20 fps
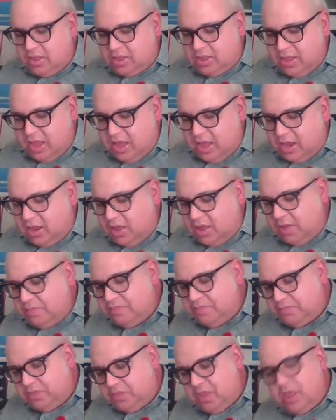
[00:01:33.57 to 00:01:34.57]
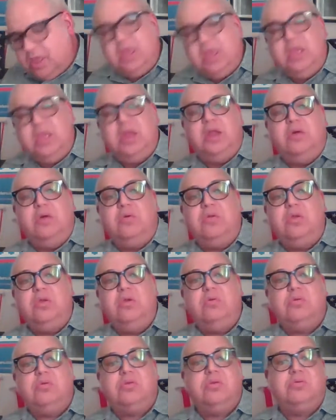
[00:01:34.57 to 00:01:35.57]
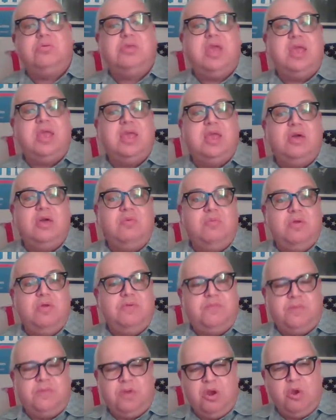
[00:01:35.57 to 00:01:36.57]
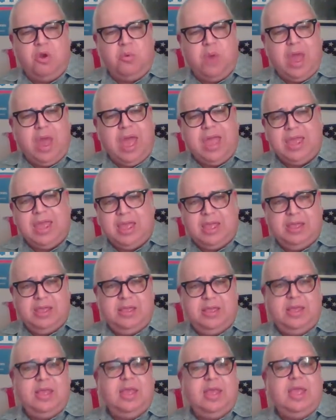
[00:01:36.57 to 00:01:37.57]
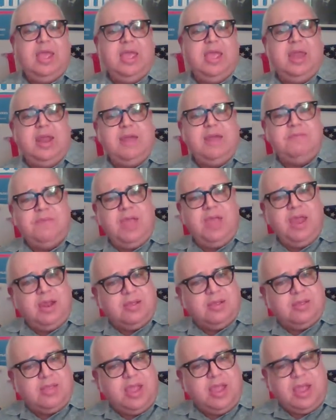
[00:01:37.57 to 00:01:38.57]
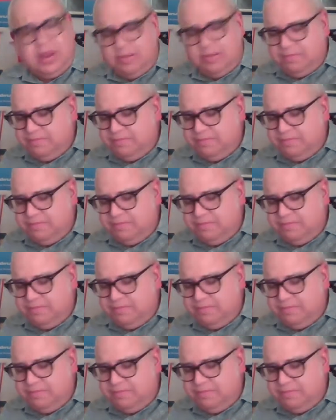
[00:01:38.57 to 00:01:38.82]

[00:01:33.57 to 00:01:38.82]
that, you associate him with Iraq and Afghanistan.